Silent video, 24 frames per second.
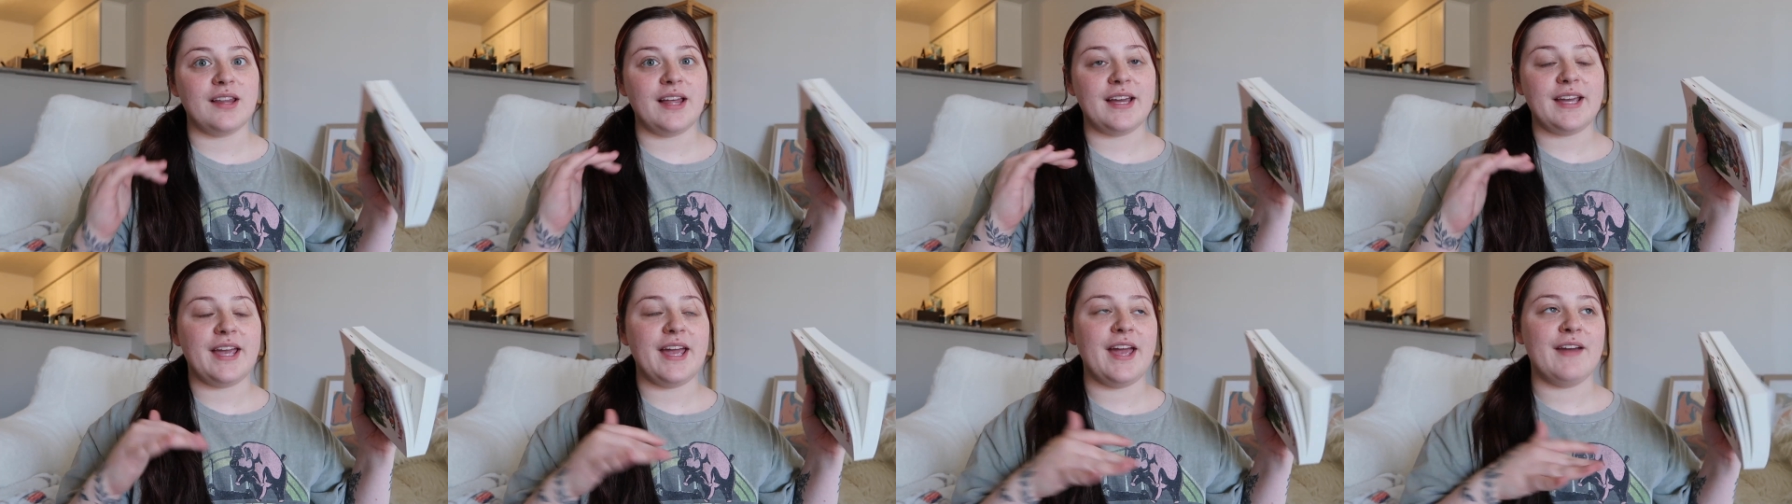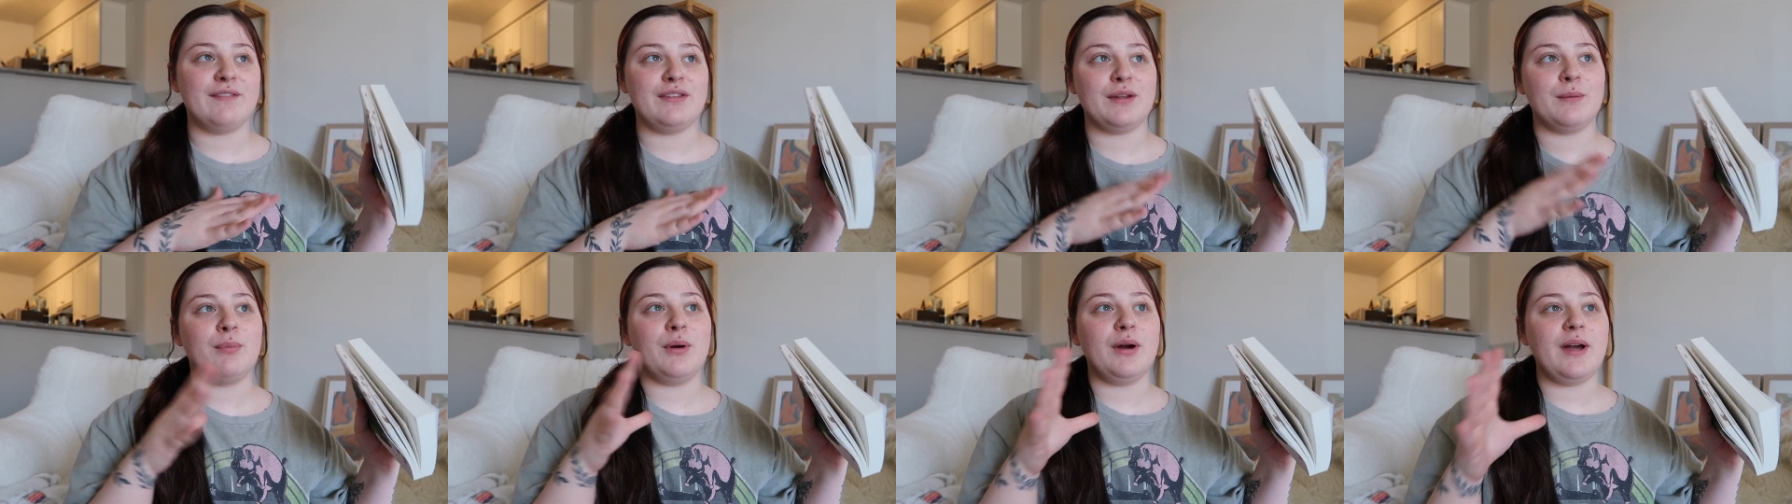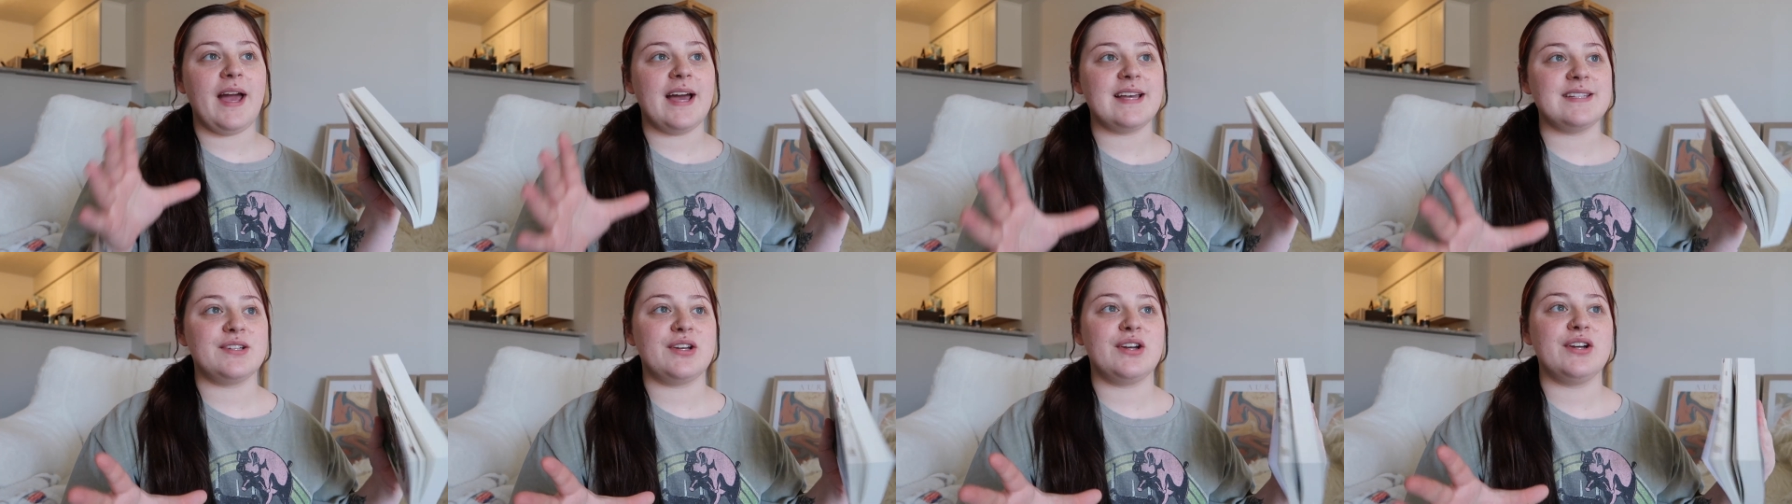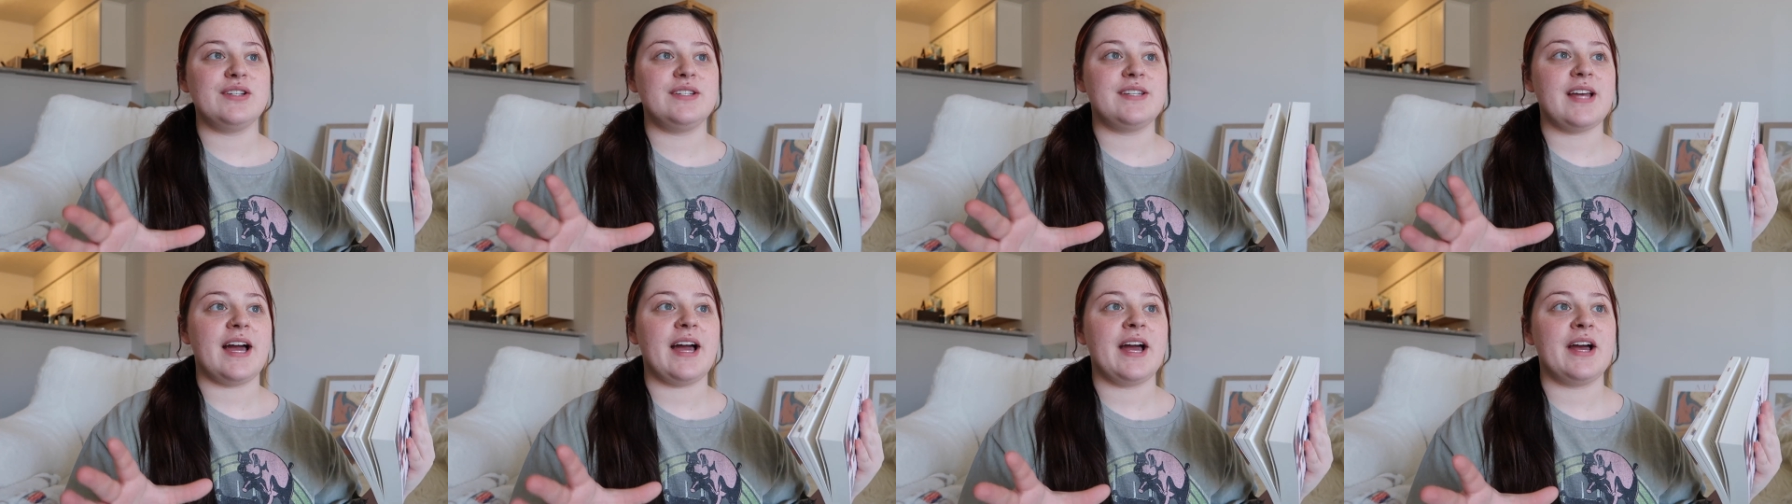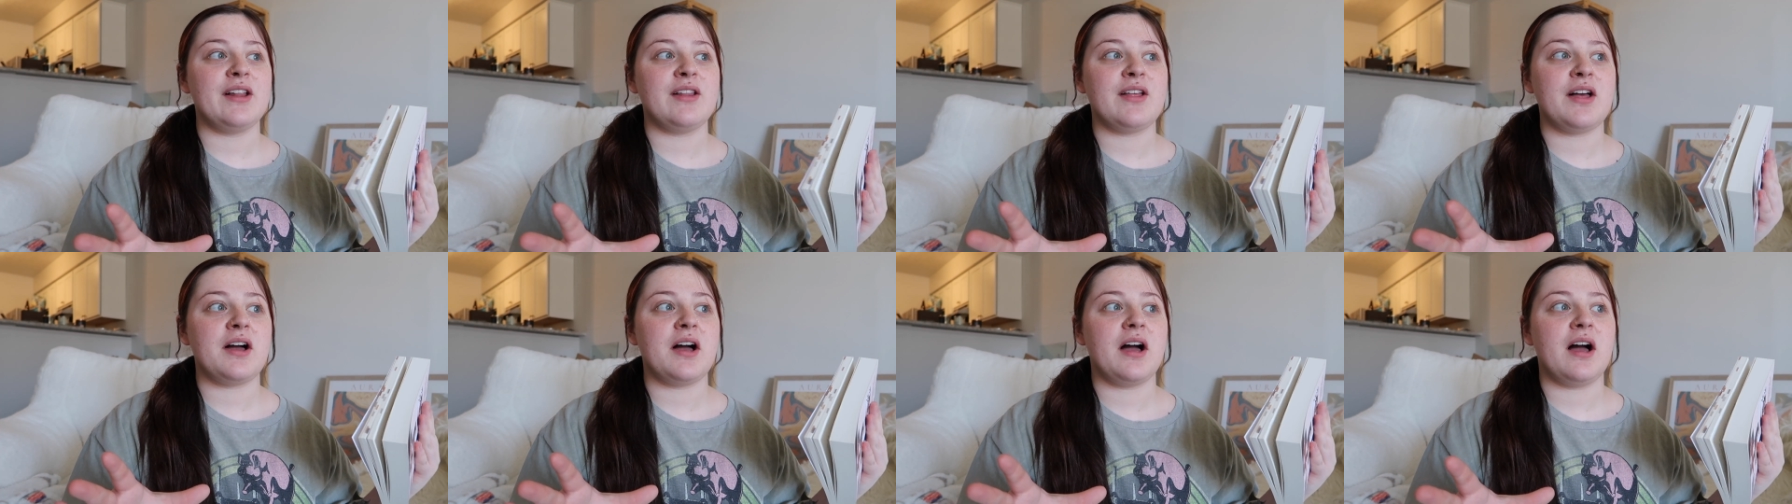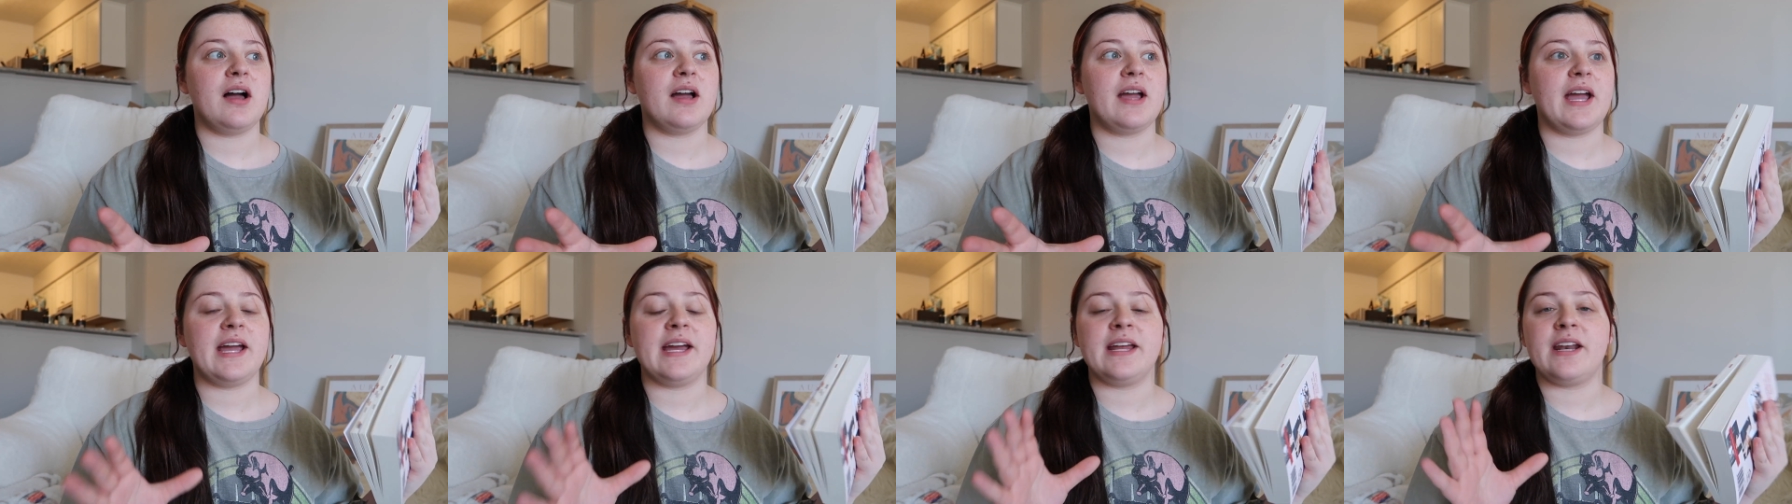Like if the book has good
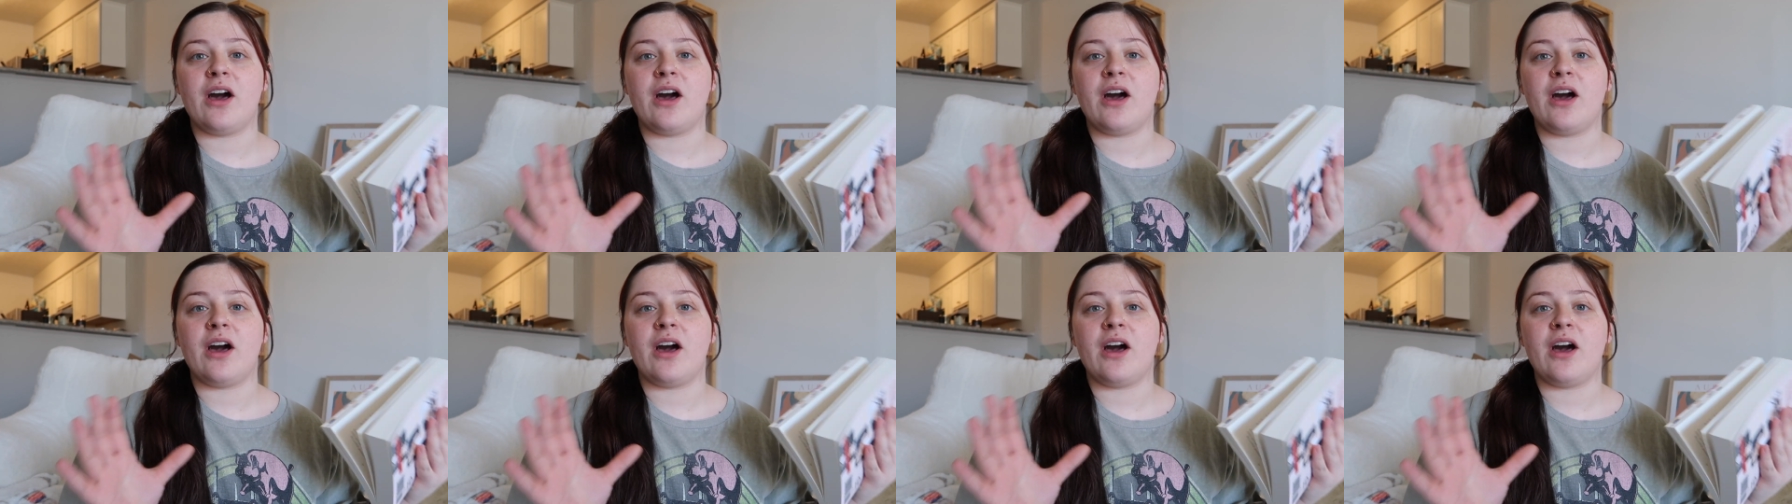dialogue,